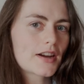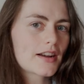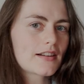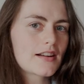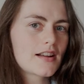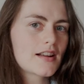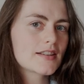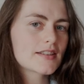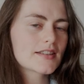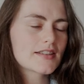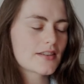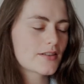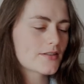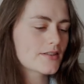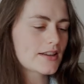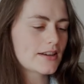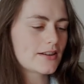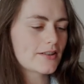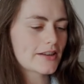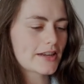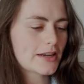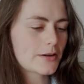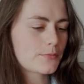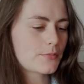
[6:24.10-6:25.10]
glance, those are
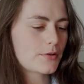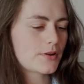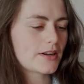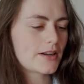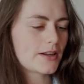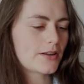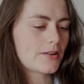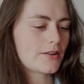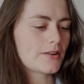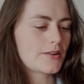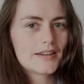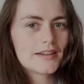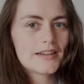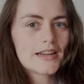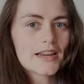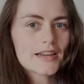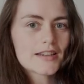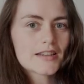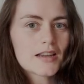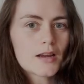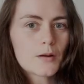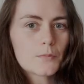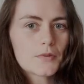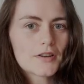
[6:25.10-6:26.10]
looking pretty good.
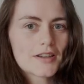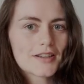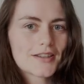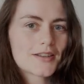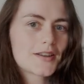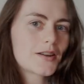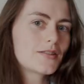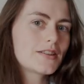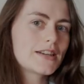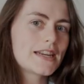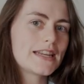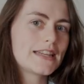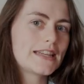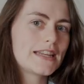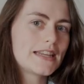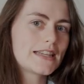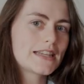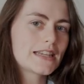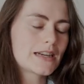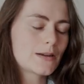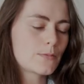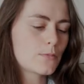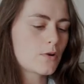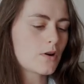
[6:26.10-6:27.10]
Next up, because I don't need
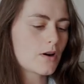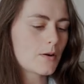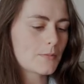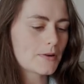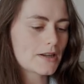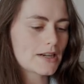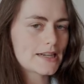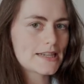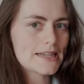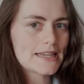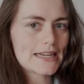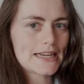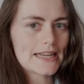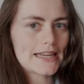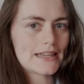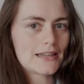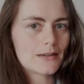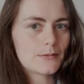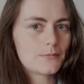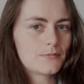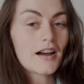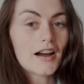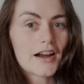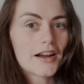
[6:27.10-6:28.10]
these anymore, I'm going to delete
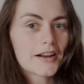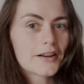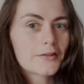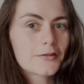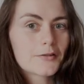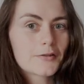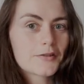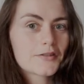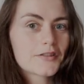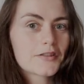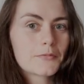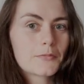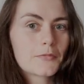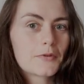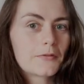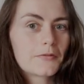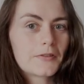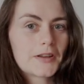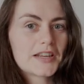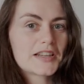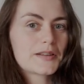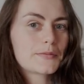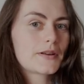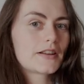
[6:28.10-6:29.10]
them. I could also move
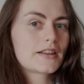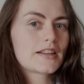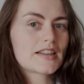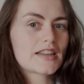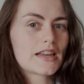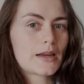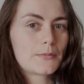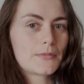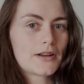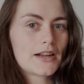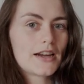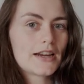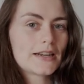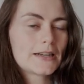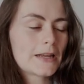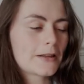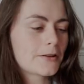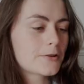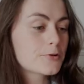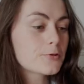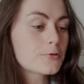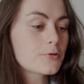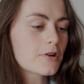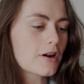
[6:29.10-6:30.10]
these to be on the same line, and
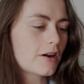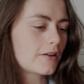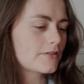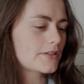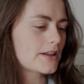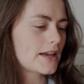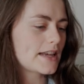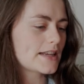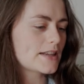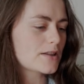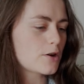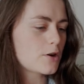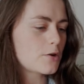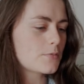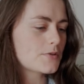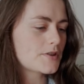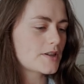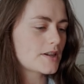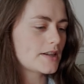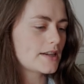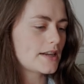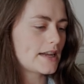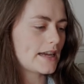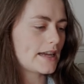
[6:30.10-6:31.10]
the shortcut for that is
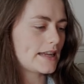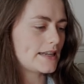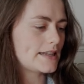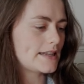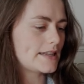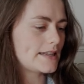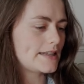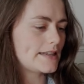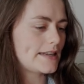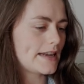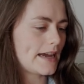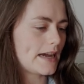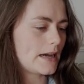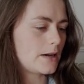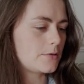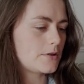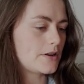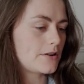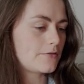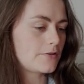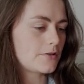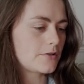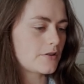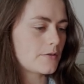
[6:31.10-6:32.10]
Option and down
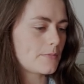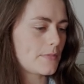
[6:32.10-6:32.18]
if you're on a